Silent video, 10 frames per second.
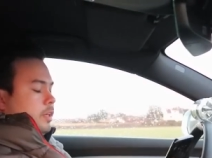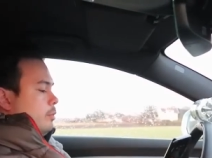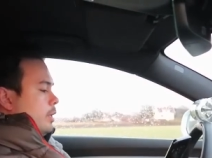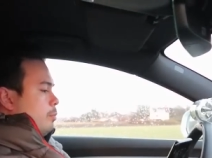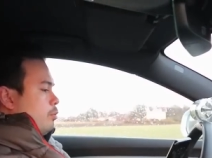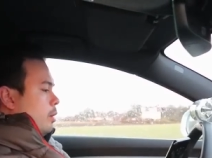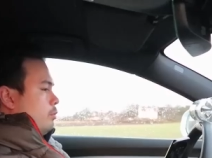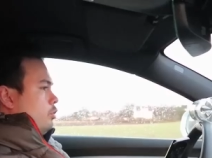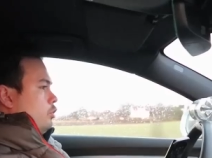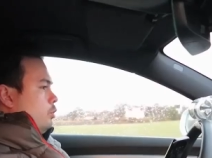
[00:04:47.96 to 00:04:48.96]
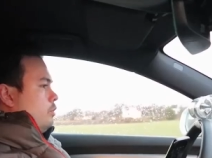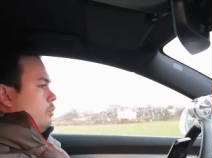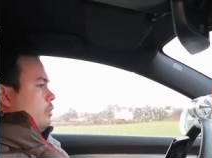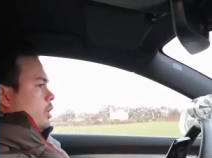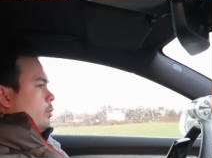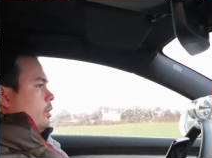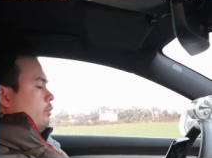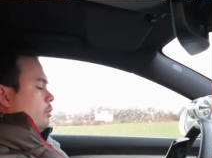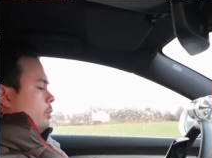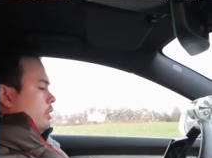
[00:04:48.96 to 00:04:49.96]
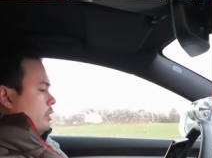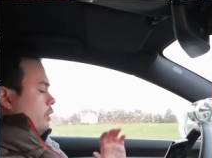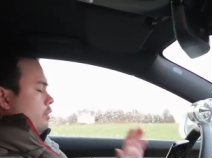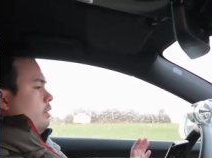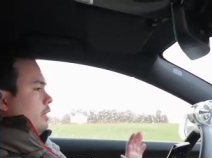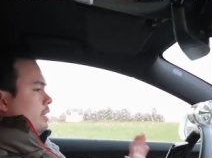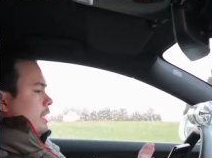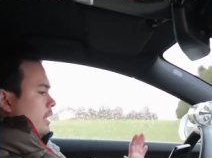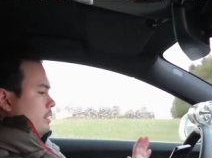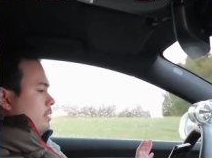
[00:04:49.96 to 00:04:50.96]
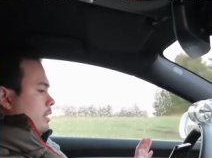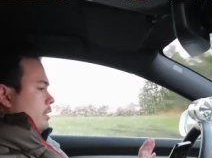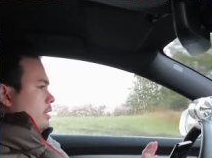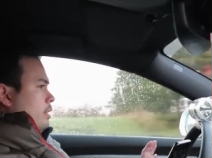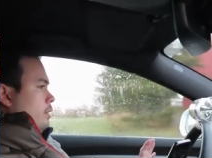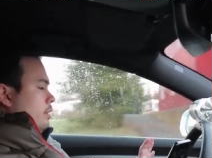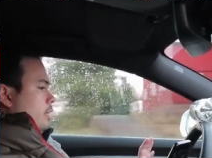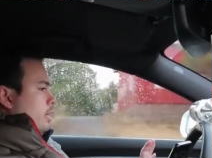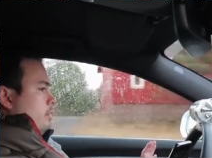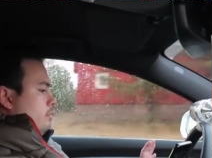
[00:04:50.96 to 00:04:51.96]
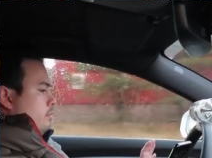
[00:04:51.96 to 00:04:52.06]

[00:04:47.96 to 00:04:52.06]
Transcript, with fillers: giving you a prompt to use the steering wheel, so it doesn't, it can't detect anything yet.